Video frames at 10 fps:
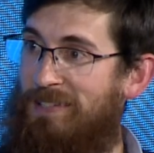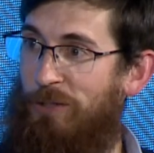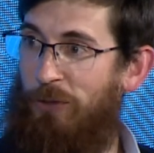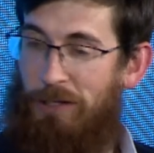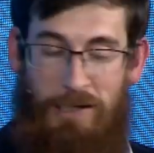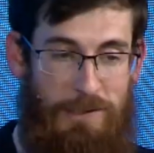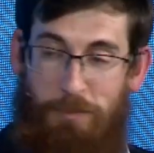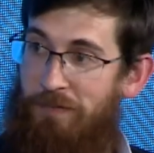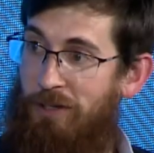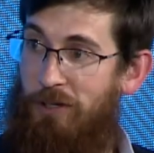To sit on the
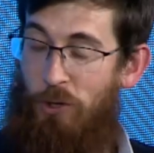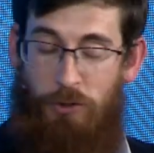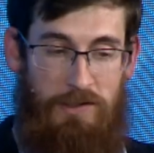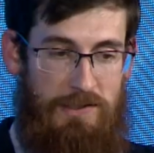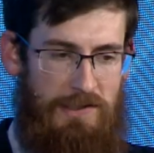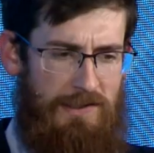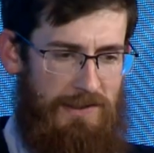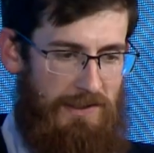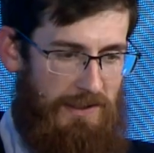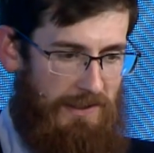cusp of the unknown and see
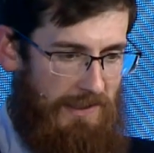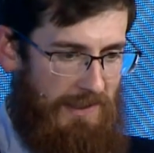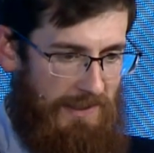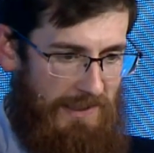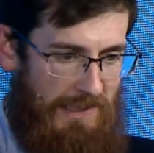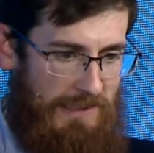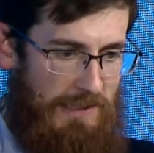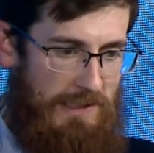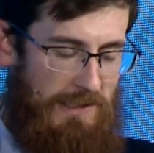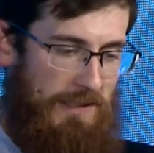that the
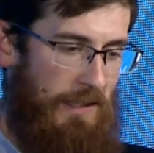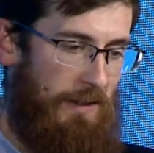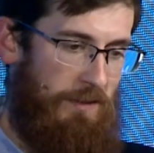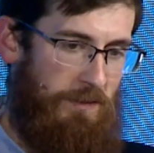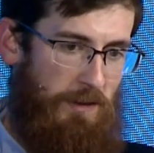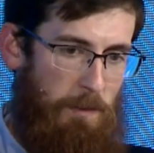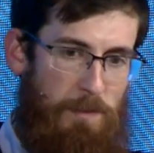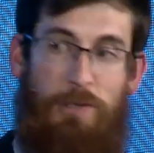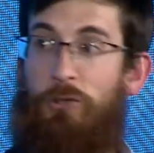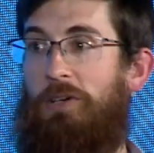extents of the
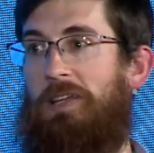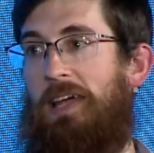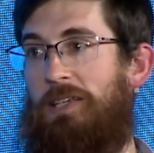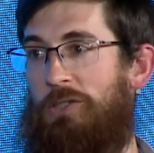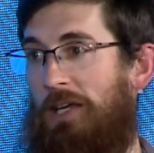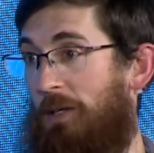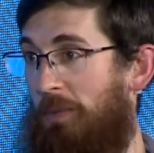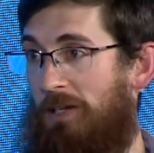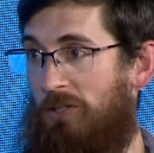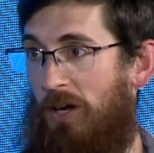mystery that is yet to
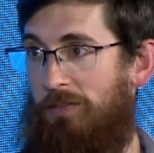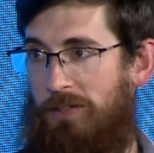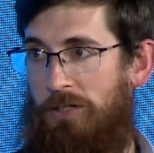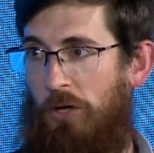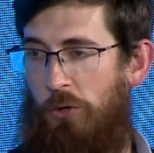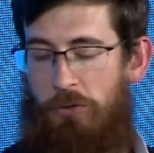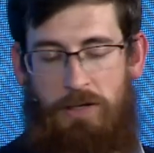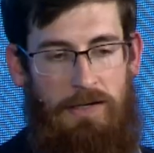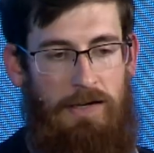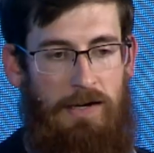be discovered and known
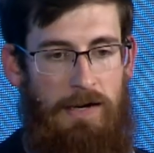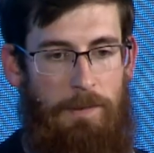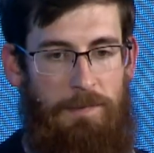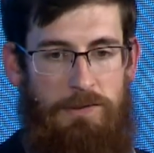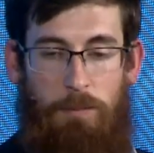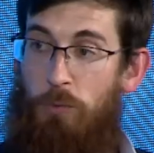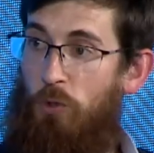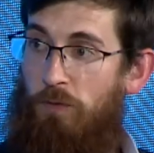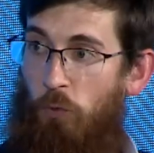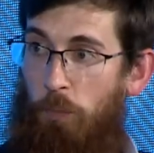is a
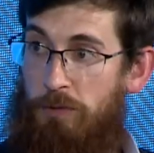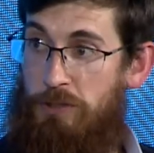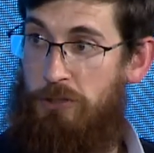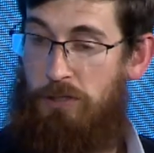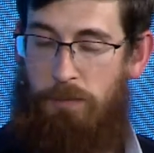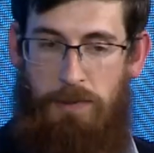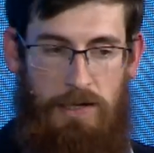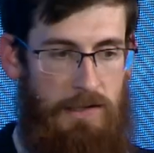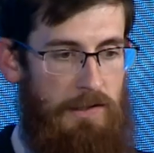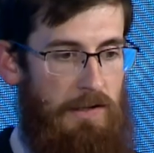beautiful position to
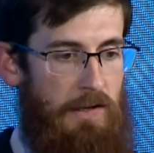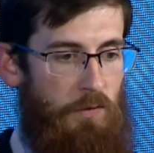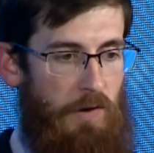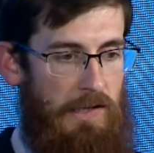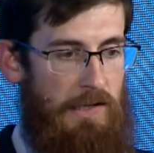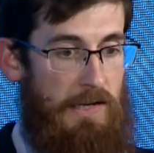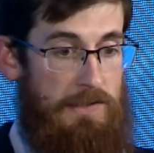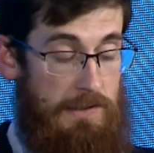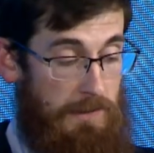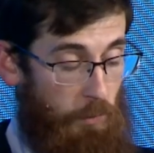be in,
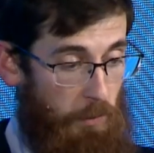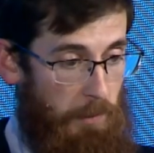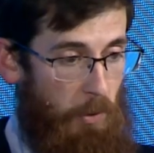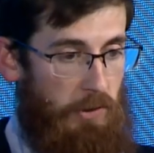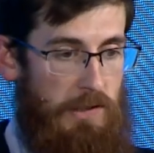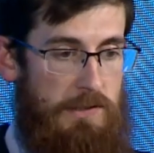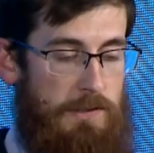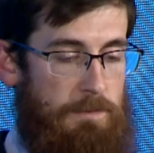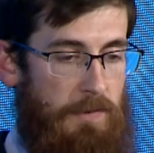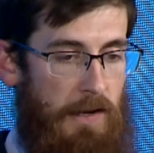recognizing that there will be
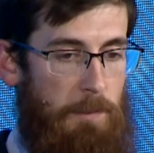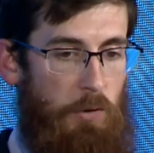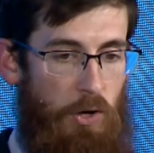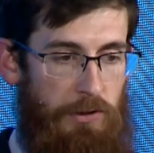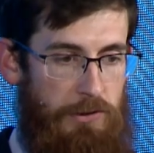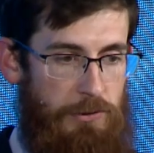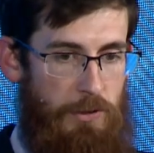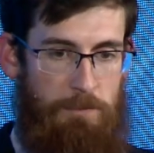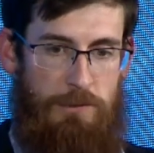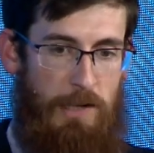brokenness, that I'm called
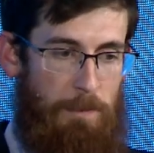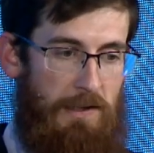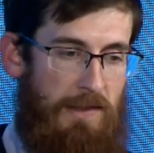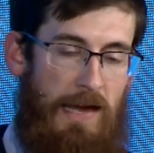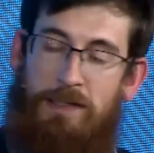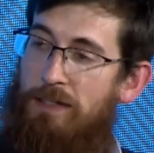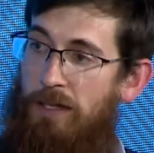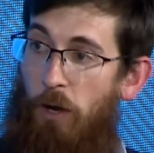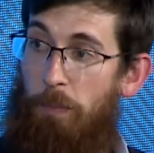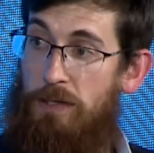to step into that and
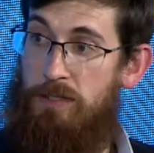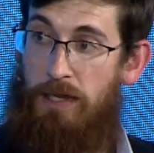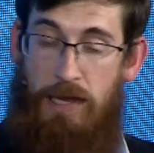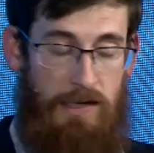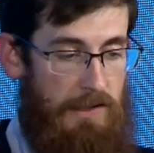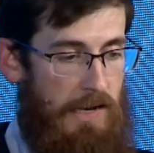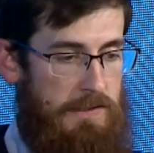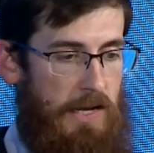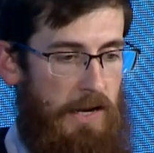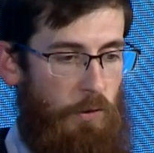to help as I can and
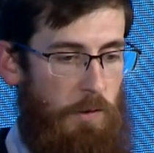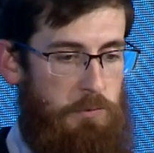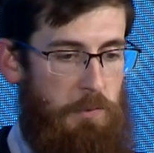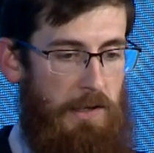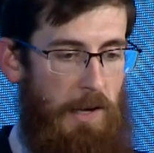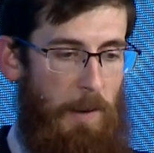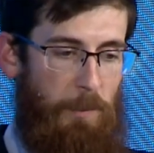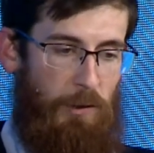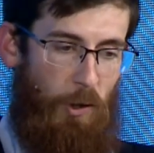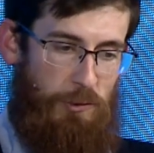as God equips me,
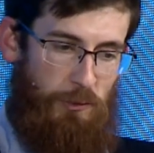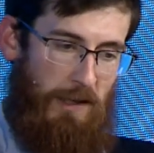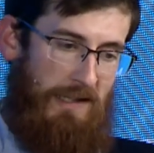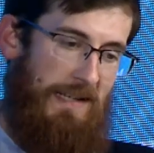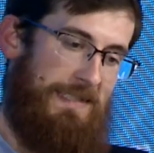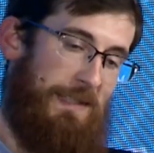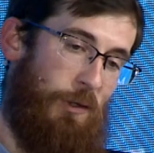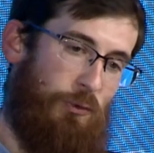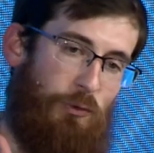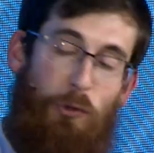but to also recognize that
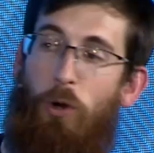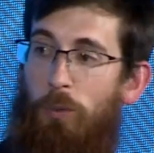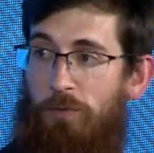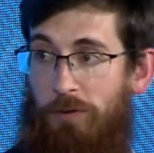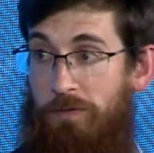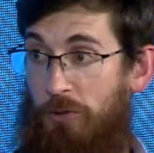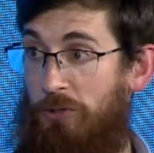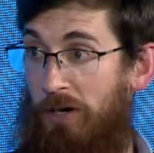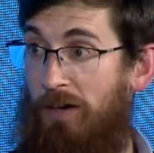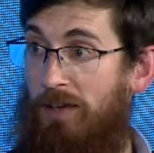there's real hope for the
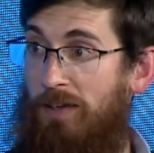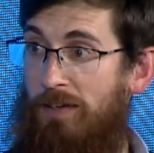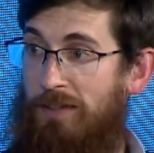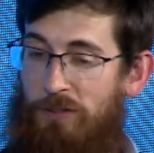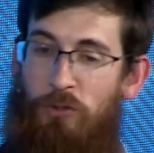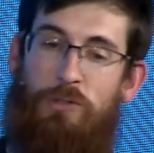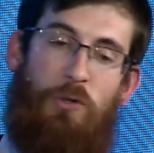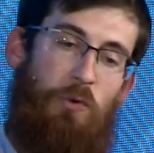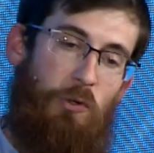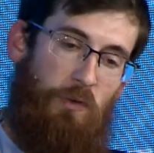future, that there is
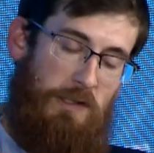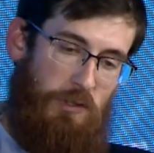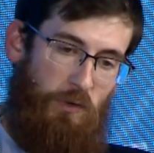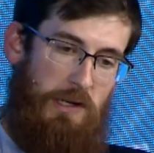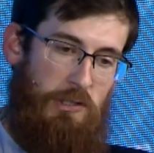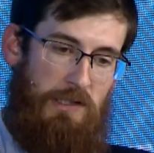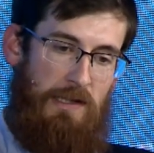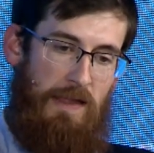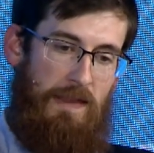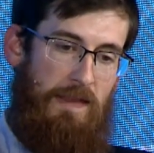a real
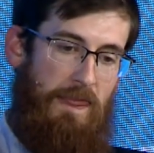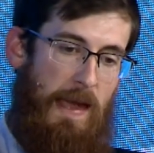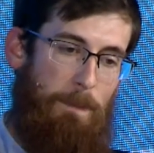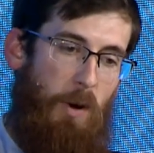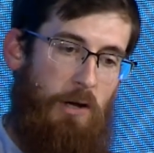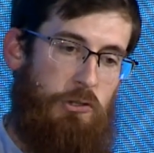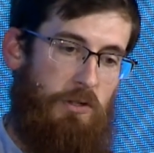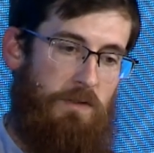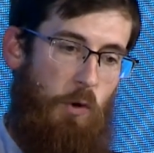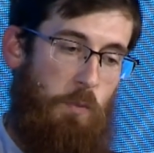restoration, and then that
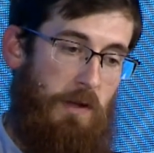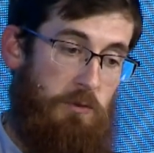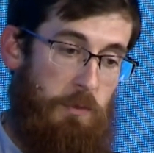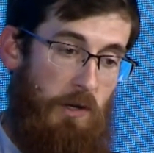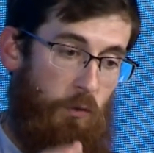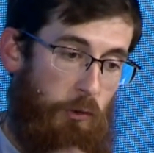posture of hope gives me a